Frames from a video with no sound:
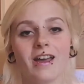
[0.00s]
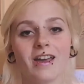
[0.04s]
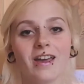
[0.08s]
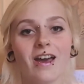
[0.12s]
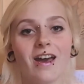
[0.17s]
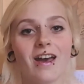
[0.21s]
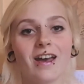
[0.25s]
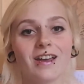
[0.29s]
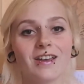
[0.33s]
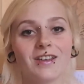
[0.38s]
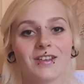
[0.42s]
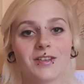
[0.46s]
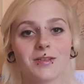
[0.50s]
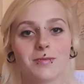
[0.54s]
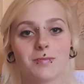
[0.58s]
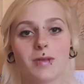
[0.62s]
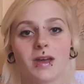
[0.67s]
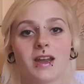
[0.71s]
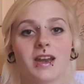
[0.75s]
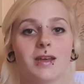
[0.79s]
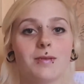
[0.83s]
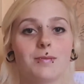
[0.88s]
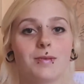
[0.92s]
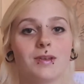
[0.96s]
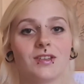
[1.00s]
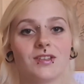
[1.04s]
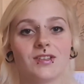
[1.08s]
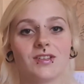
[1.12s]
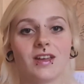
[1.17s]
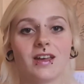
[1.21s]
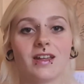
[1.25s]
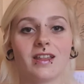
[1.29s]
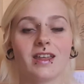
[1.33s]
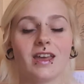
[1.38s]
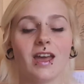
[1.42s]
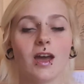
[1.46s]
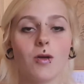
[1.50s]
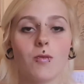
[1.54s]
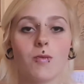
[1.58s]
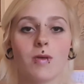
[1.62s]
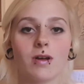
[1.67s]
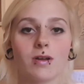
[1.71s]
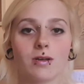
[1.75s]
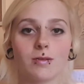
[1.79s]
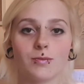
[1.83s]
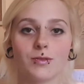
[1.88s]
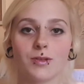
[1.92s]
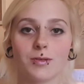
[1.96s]
Hi guys, my name is Dahlia,
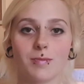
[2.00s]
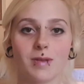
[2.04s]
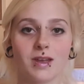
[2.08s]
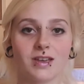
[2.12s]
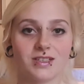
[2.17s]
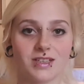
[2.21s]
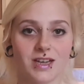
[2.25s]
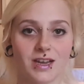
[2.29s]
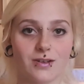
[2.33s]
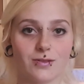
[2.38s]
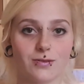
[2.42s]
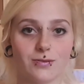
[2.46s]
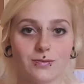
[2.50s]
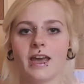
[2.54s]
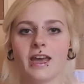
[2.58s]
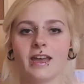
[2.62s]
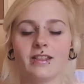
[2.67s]
welcome to my channel.